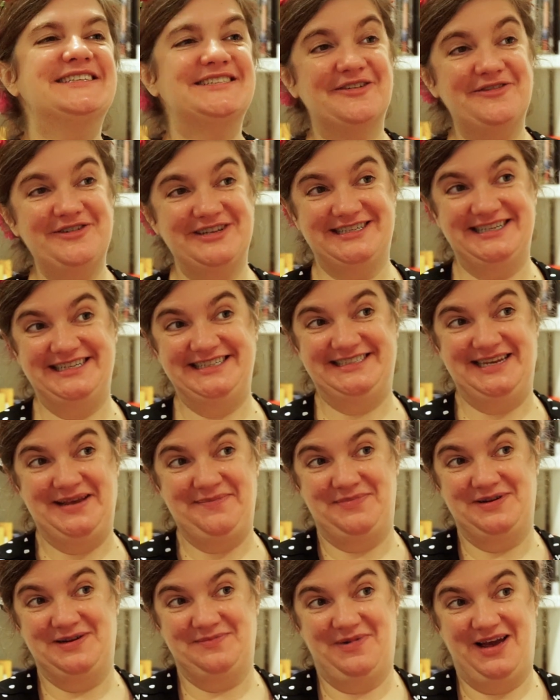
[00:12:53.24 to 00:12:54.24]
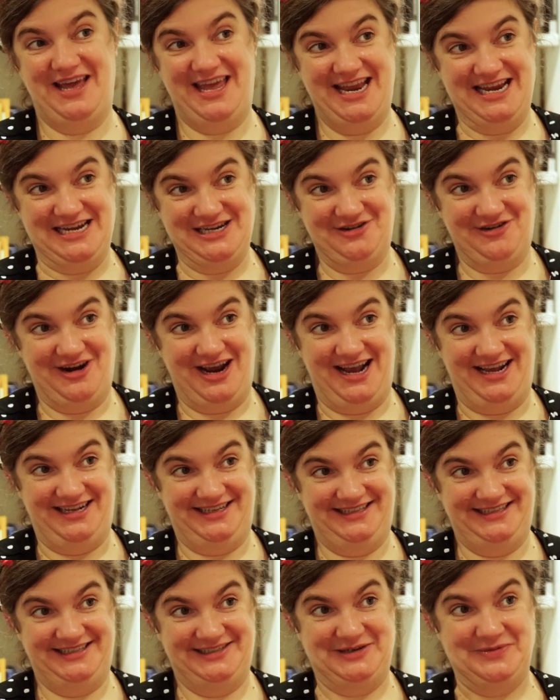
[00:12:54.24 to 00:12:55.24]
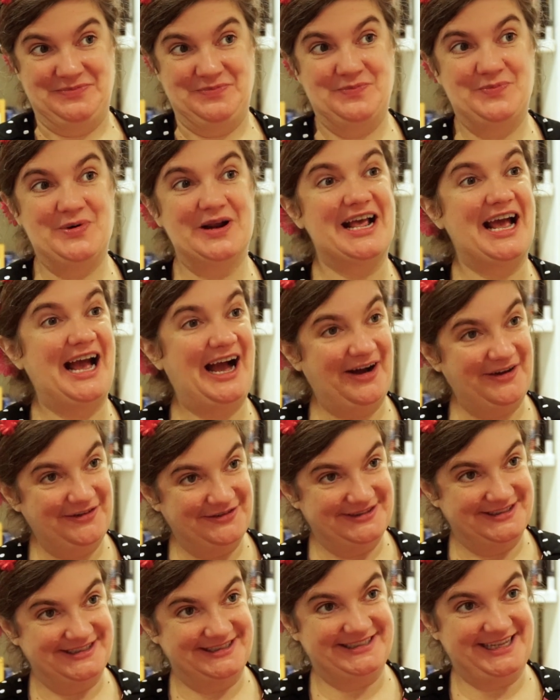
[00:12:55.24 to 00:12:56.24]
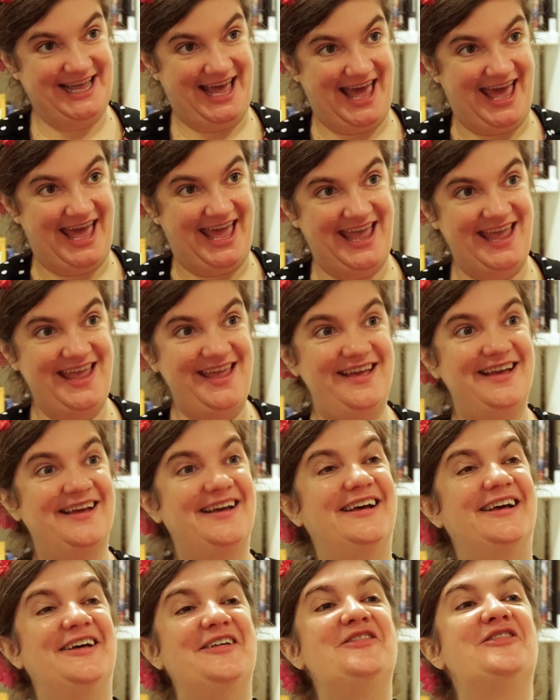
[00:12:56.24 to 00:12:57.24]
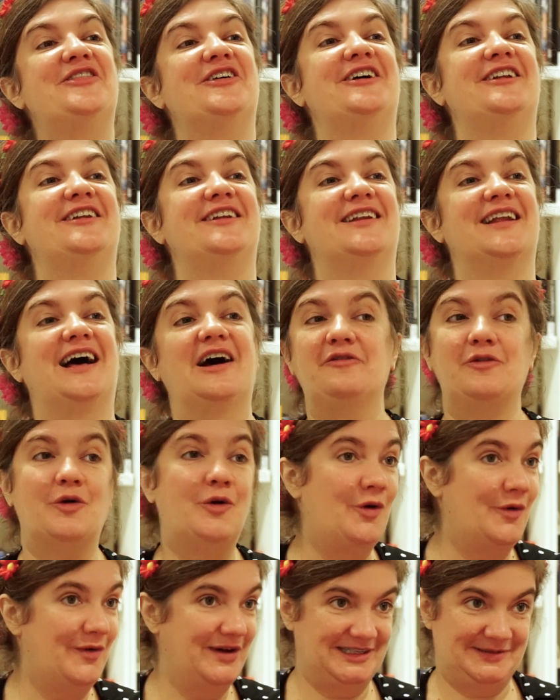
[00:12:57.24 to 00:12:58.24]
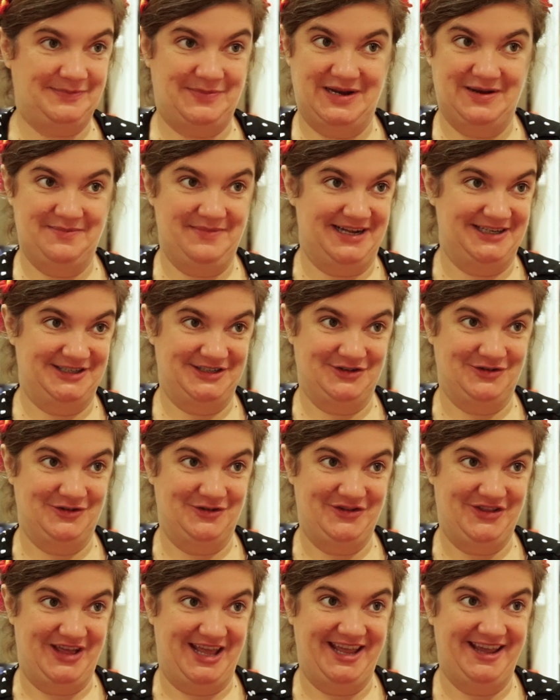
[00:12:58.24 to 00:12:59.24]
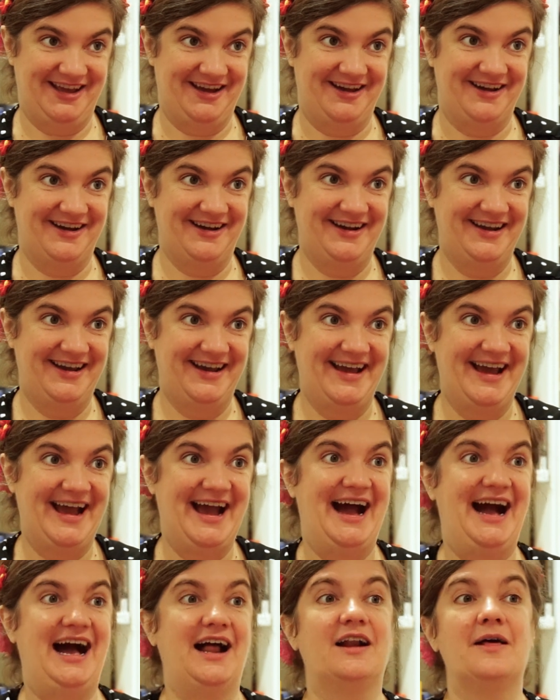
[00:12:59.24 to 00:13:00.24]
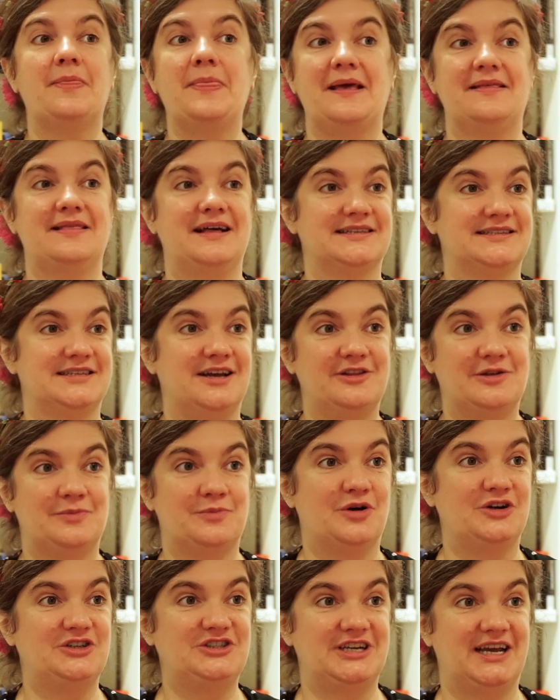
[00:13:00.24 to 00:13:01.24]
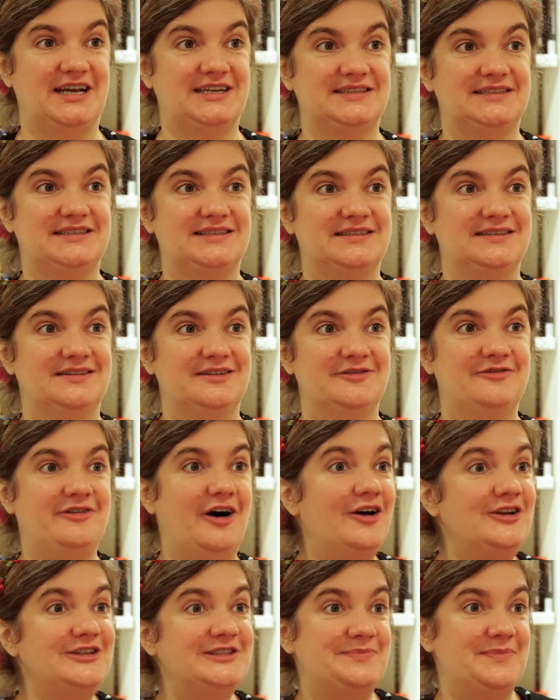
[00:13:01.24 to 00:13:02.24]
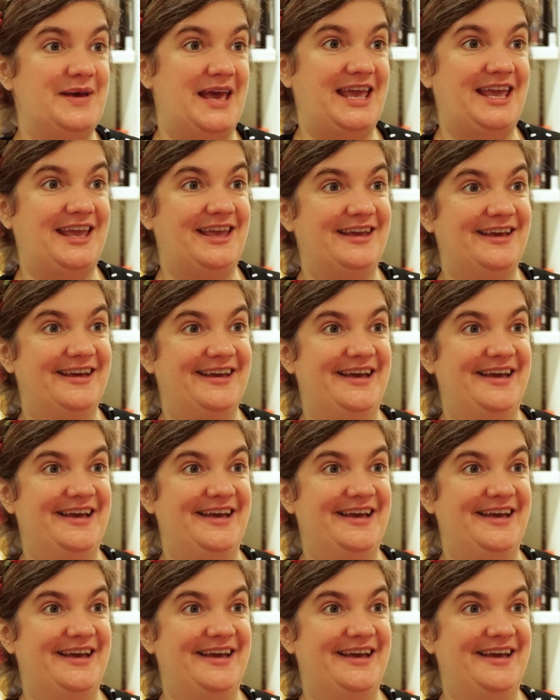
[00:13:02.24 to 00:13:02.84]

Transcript: it's obviously deepened my interest, but I have to say that I've always been a magical thinker, and I think that's how the project found me,